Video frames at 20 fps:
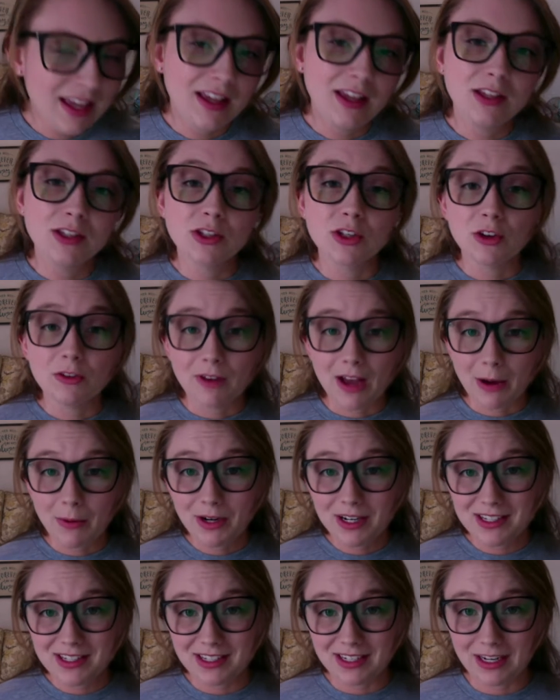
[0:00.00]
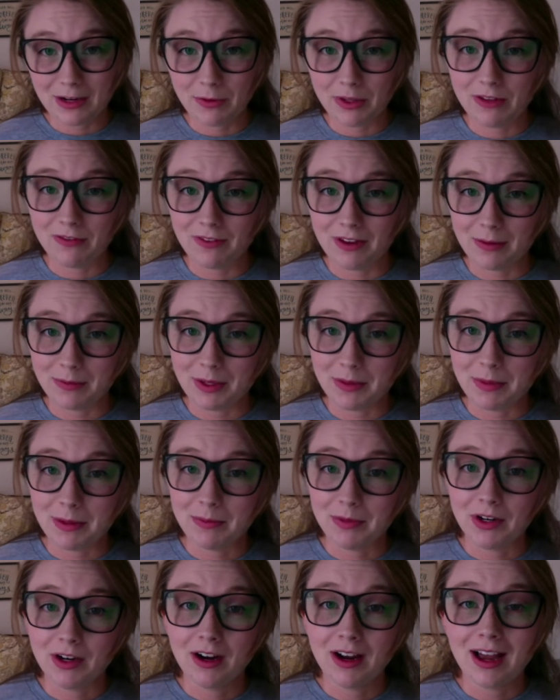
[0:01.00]
So if I were to sit down with a family
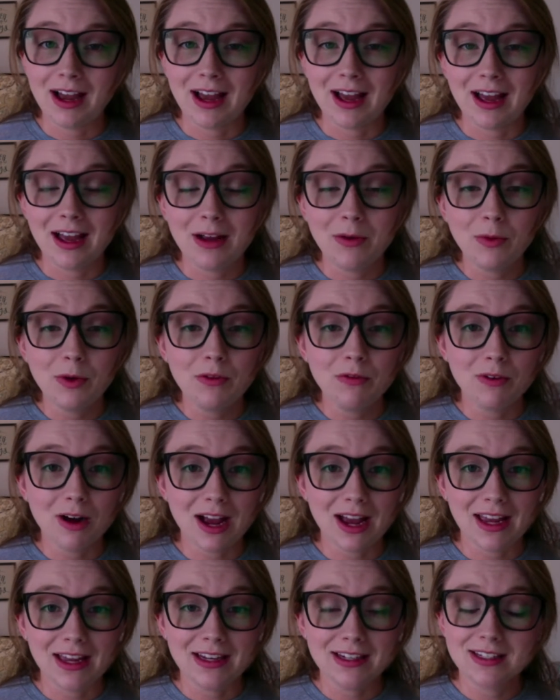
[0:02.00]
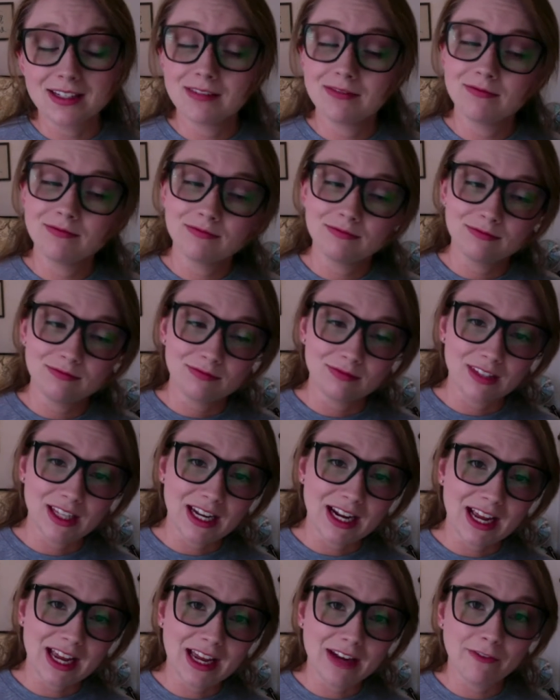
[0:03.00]
member, I would write that
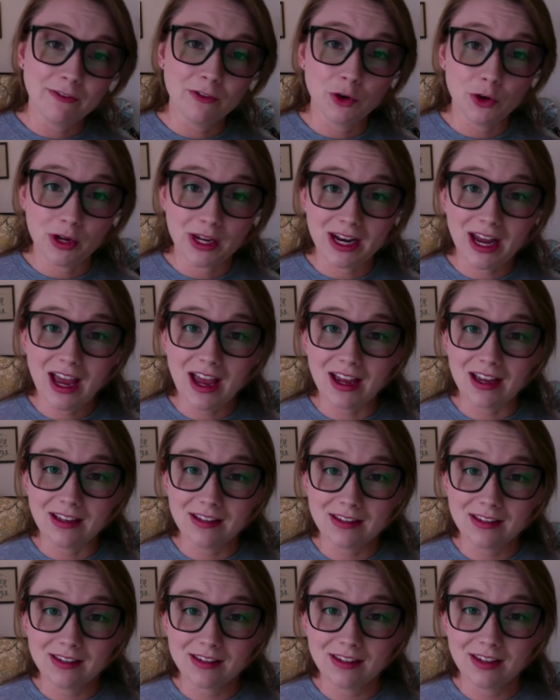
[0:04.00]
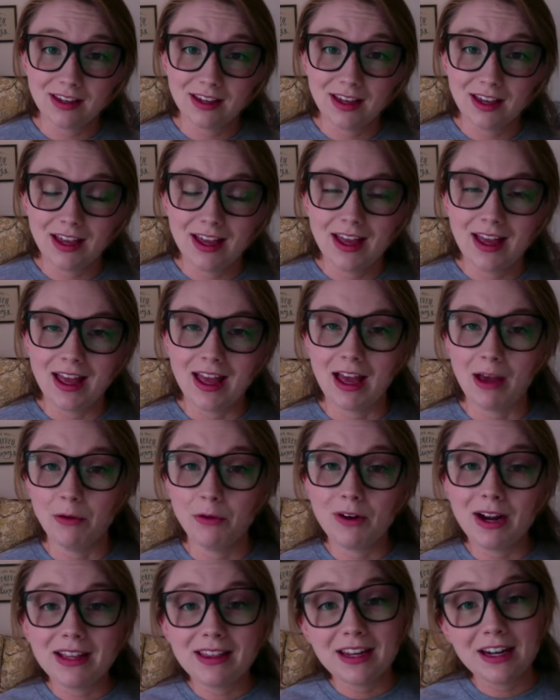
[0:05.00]
I have green eyes. I would
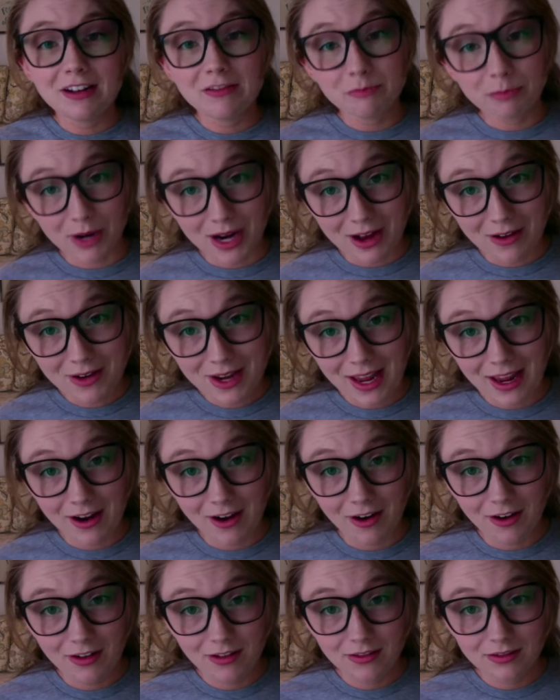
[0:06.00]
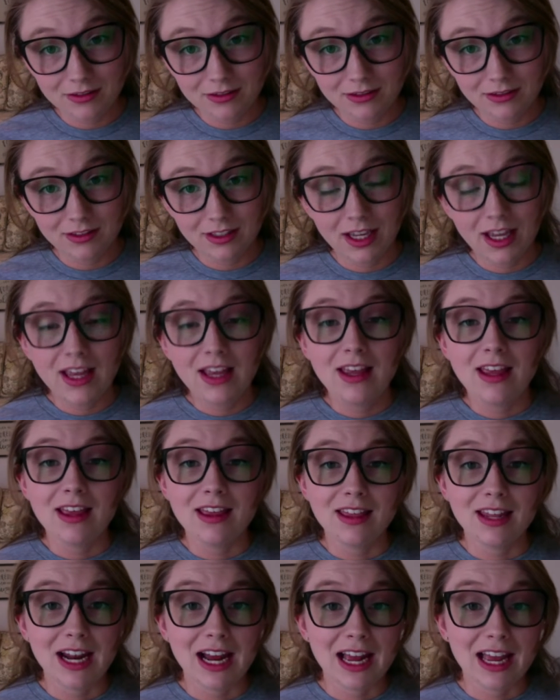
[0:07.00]
write that I have brown hair,
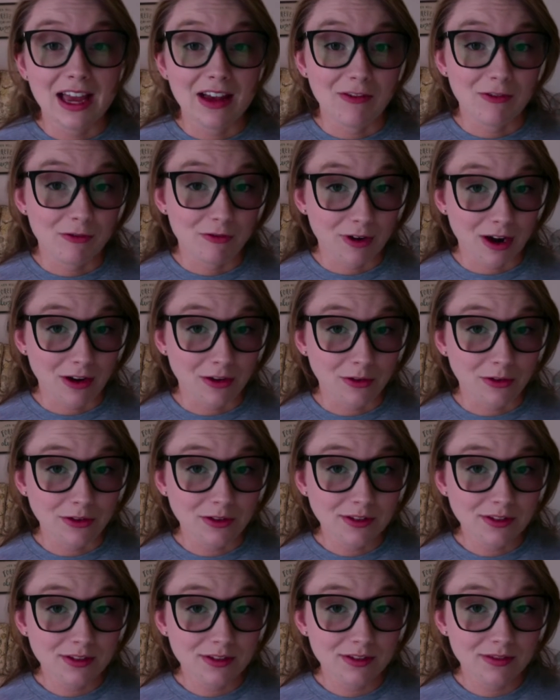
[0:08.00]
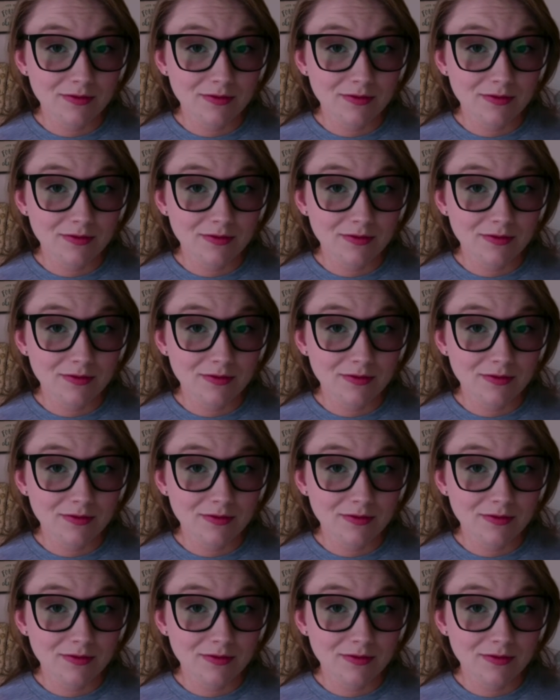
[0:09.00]
that I have freckles,